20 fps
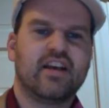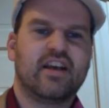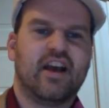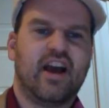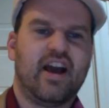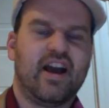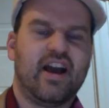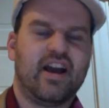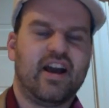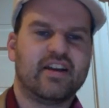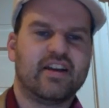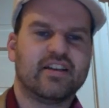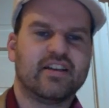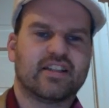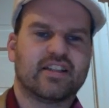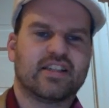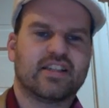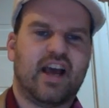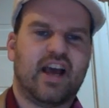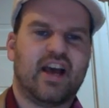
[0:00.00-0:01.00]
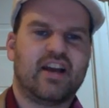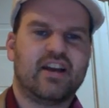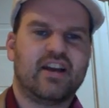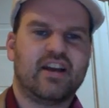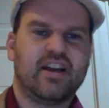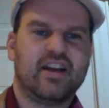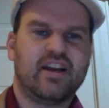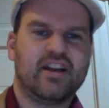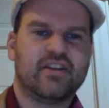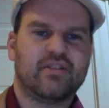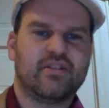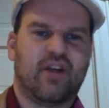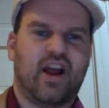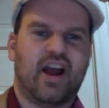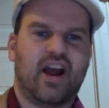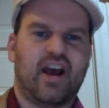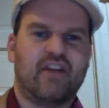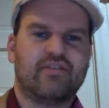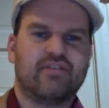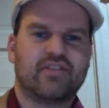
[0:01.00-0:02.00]
and set in a
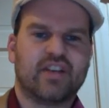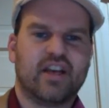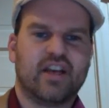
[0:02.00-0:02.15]
draft,